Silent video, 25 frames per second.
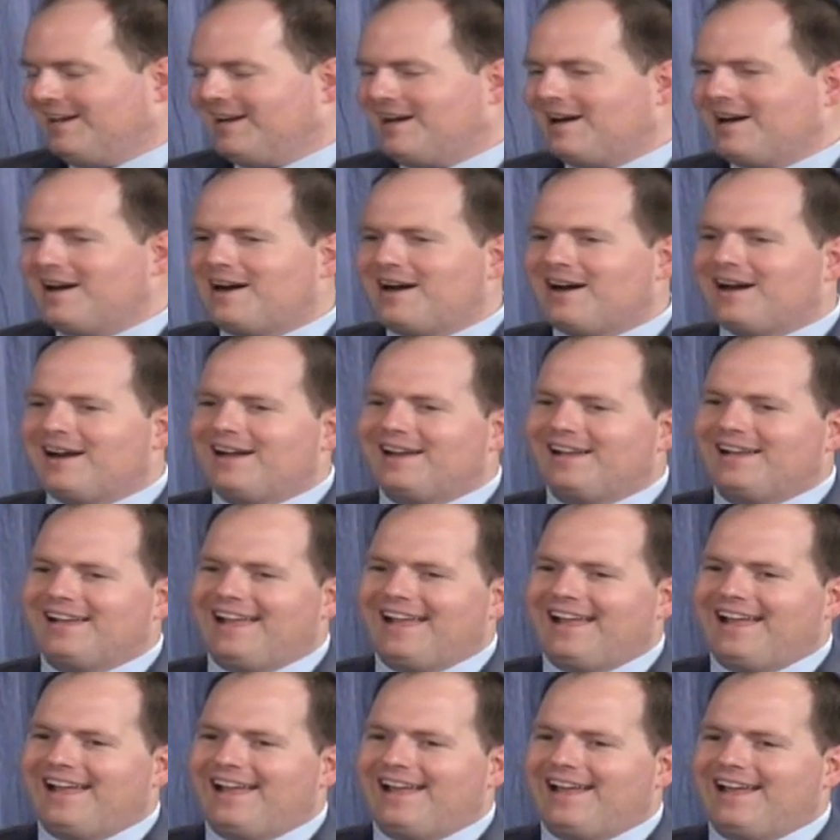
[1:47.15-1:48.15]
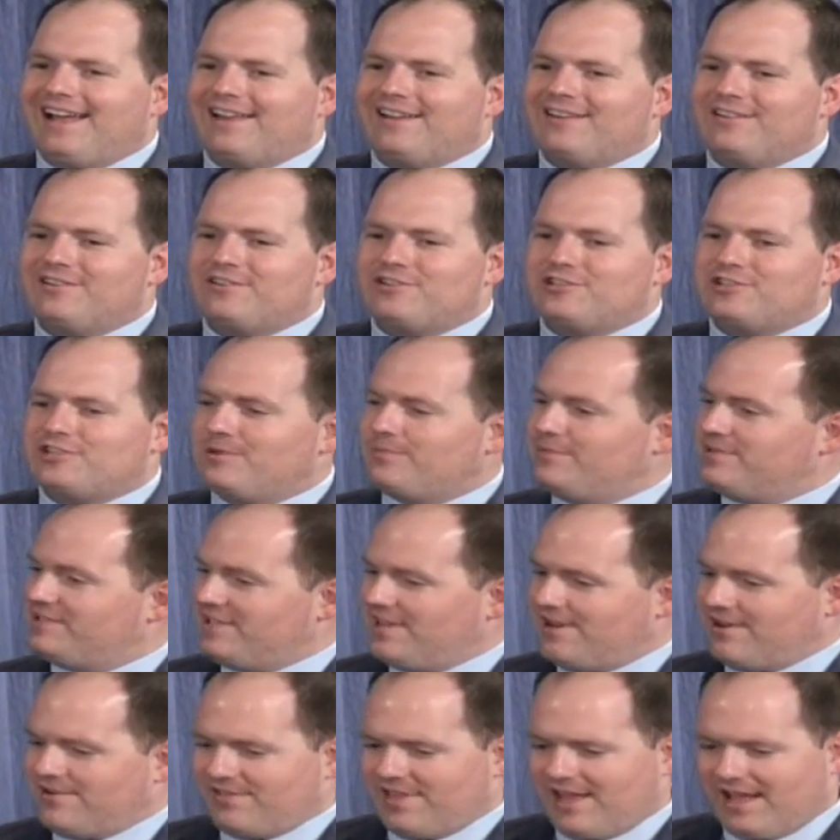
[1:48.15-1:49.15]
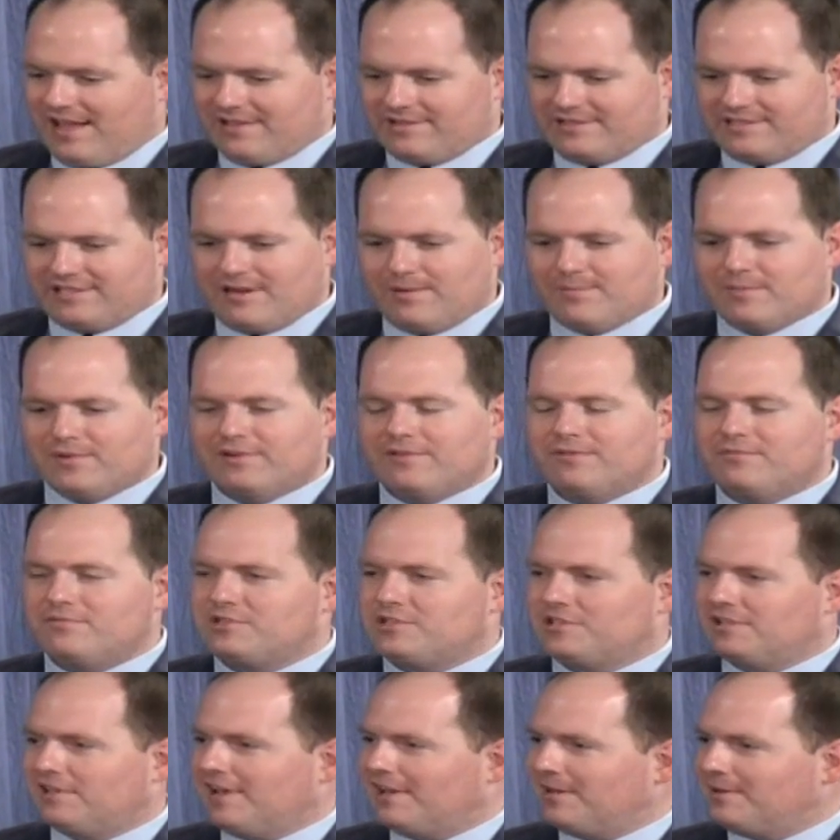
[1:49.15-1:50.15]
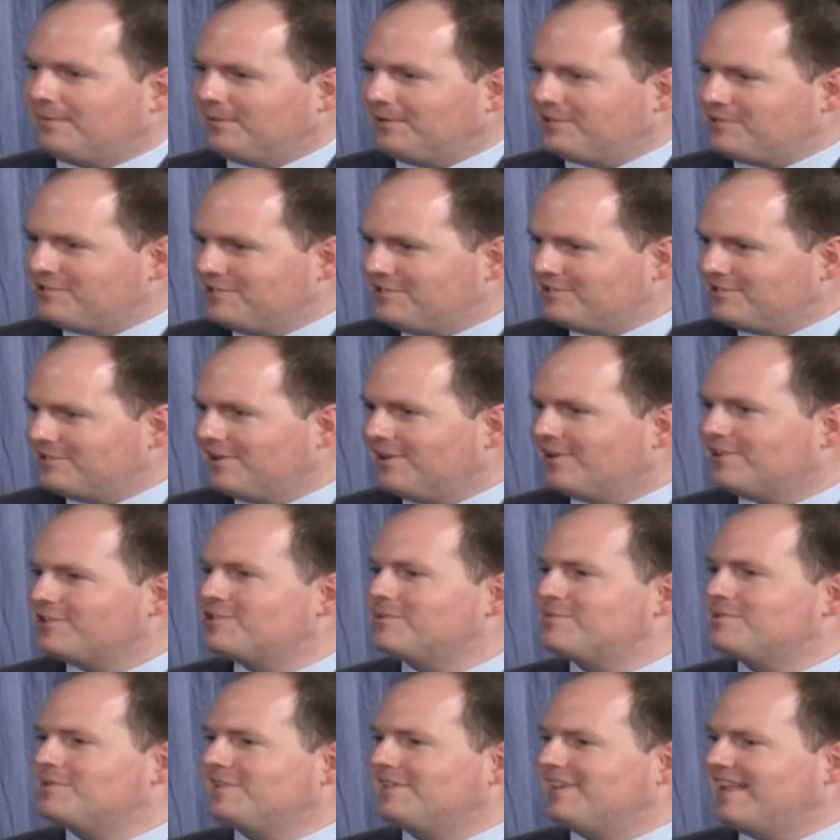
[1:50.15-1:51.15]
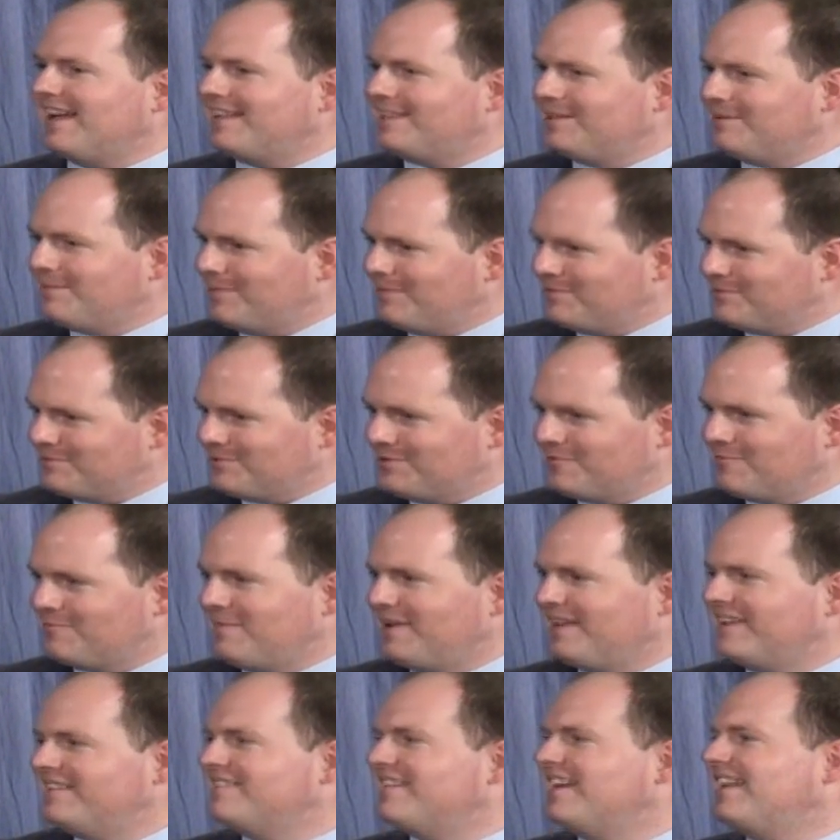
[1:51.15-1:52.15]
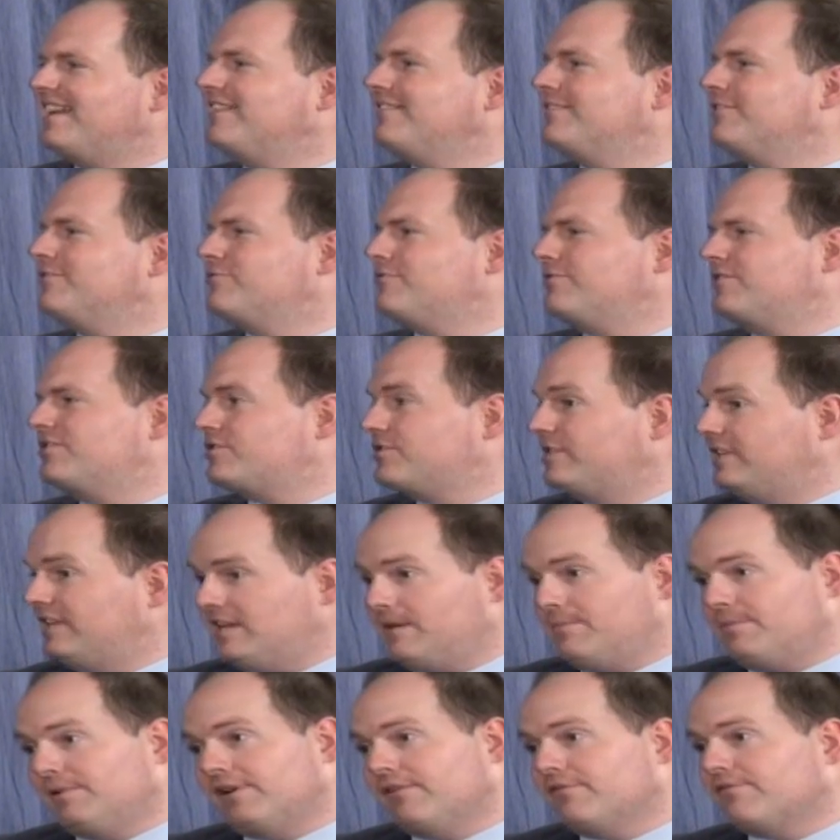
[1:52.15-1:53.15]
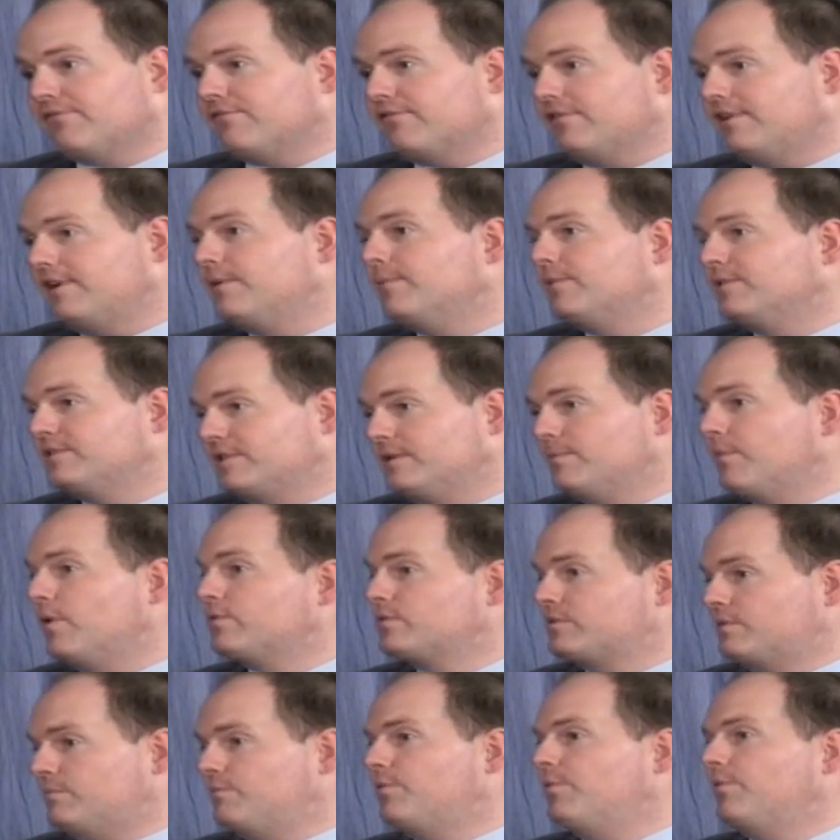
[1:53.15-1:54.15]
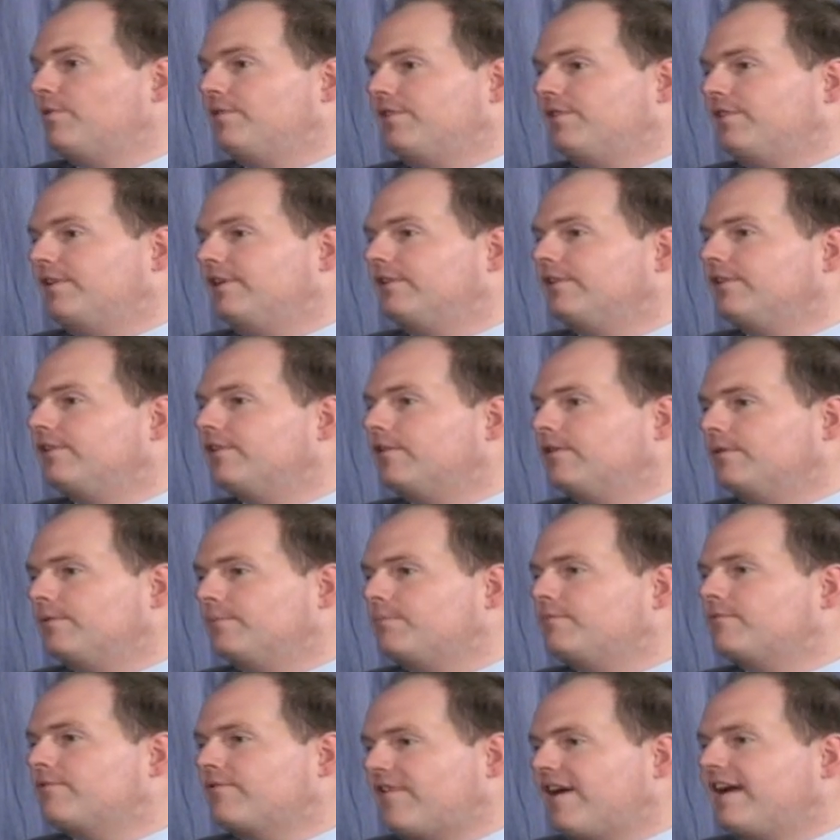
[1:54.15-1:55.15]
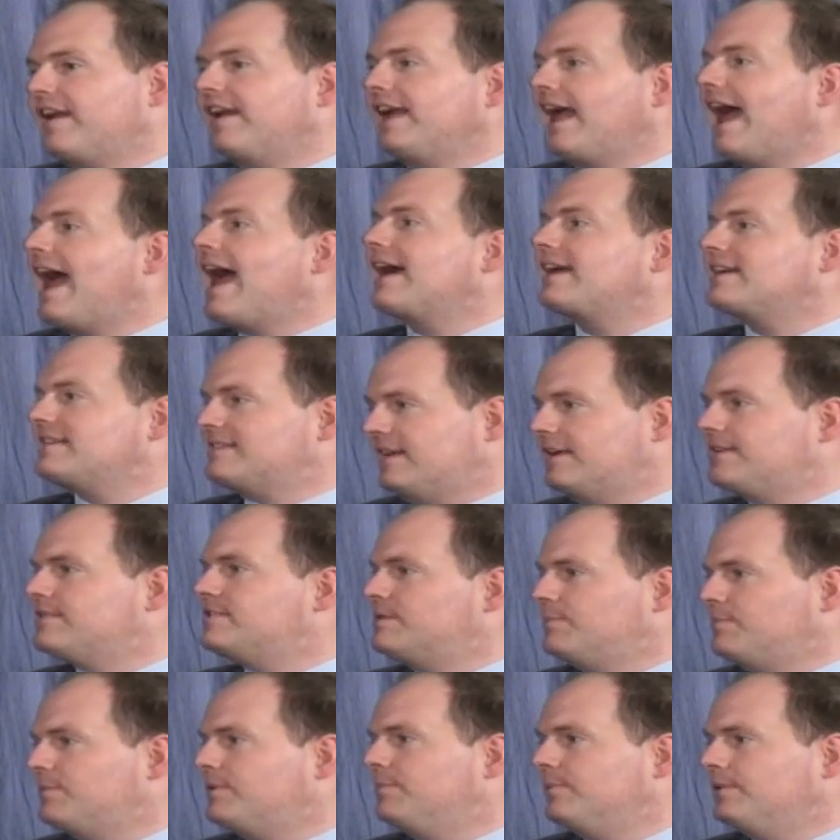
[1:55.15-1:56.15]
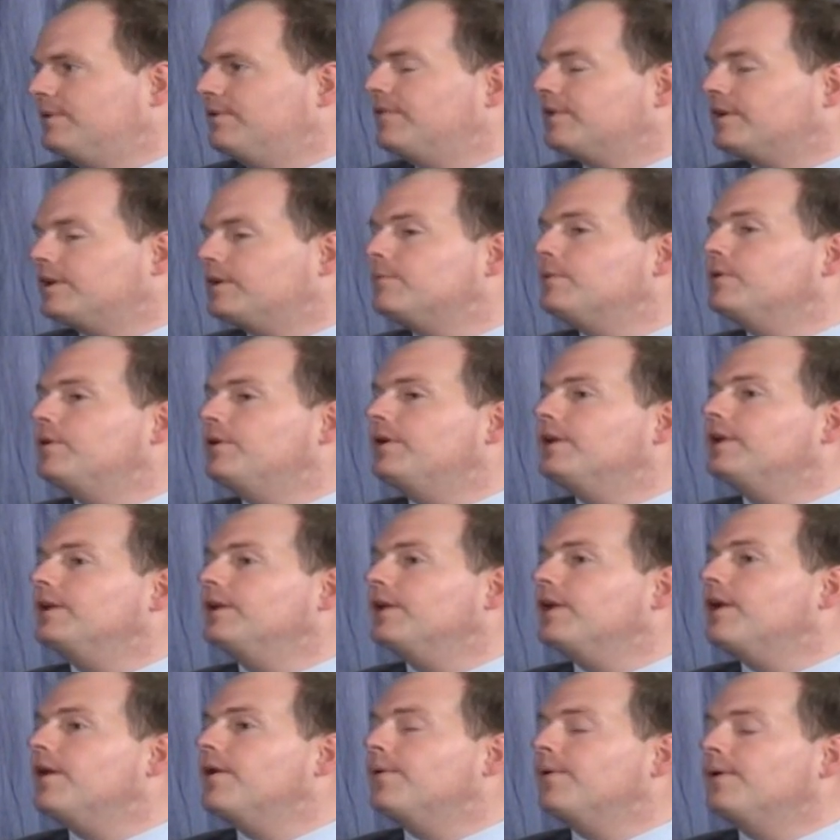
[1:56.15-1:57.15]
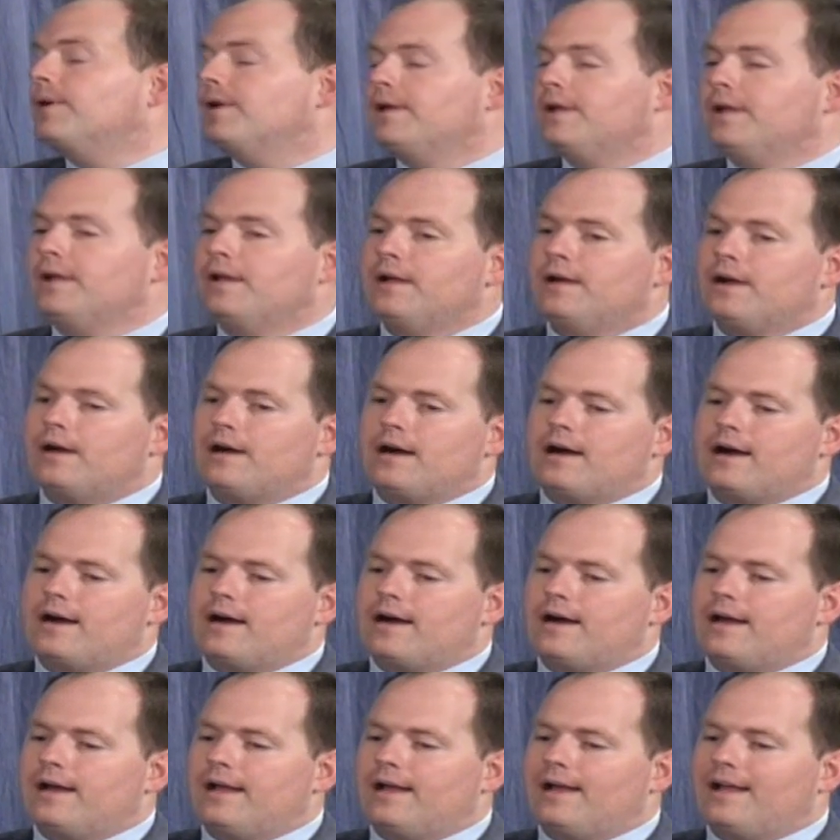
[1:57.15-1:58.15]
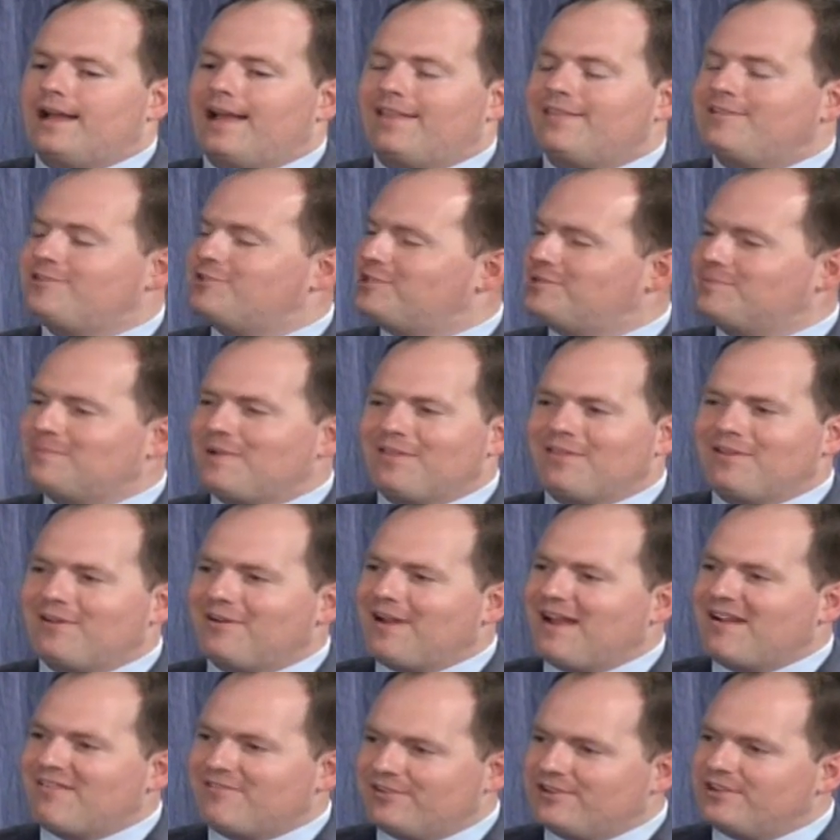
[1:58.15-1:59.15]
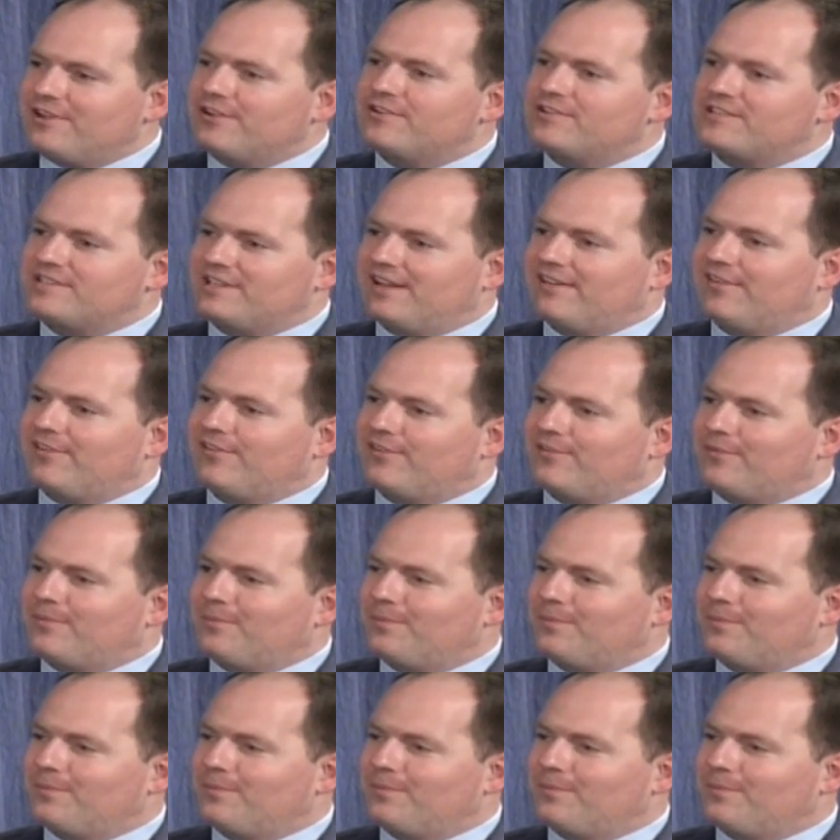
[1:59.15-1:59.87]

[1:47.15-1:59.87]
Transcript: And she was there that summer. She liked what she saw. She was glad that we were sort of maintaining the tradition. Keeping it free was the most important thing to her, providing access to people in the community, you know? And she's been there every year since.